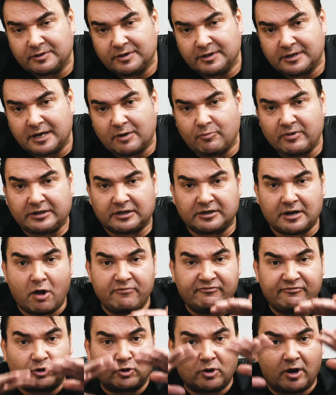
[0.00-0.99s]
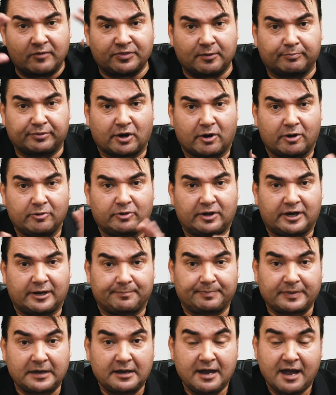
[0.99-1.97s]
You know, we can overwrite the
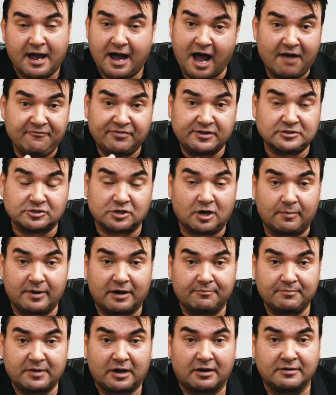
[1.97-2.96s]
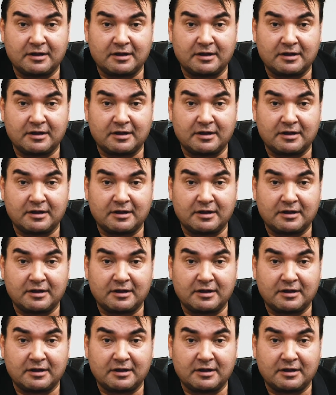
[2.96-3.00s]
program. Half the time I'm